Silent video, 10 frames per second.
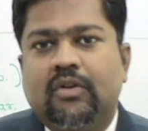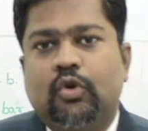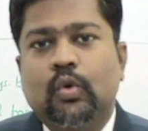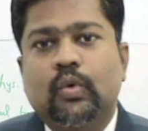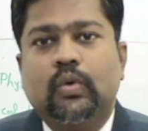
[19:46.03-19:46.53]

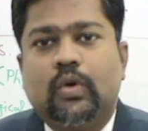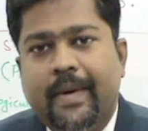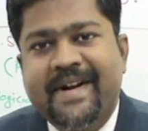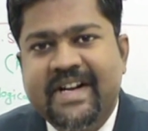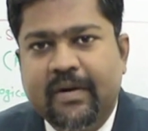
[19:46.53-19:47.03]
to
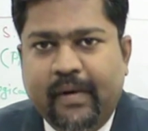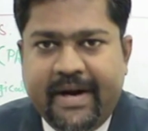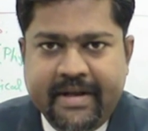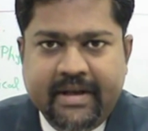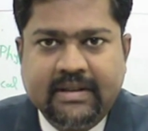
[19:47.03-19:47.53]

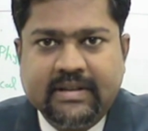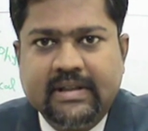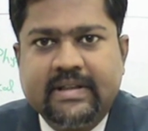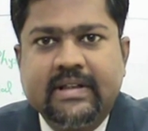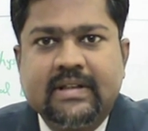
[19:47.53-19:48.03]
25 degrees
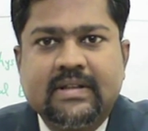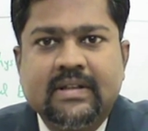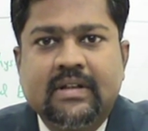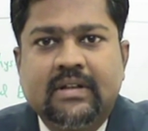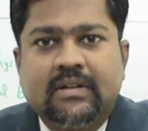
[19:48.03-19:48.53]

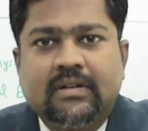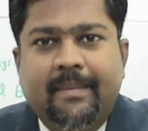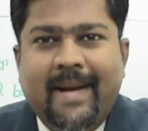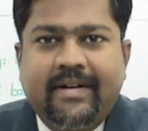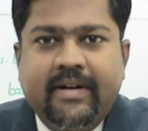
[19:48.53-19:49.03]
Celsius, the
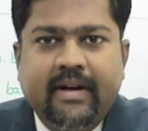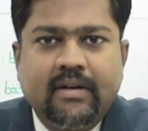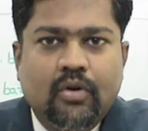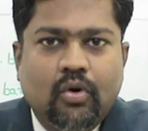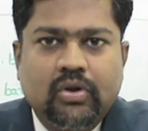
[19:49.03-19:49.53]

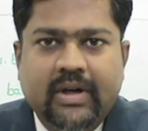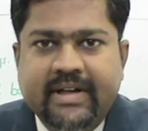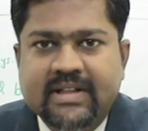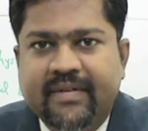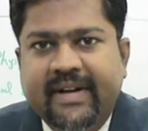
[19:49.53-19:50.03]
bacterial growth
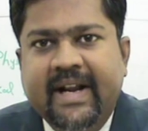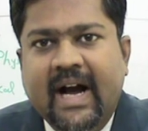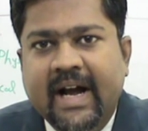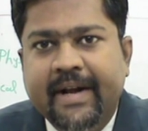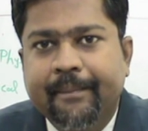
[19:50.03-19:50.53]
rate is very
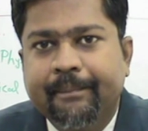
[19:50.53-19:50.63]
high.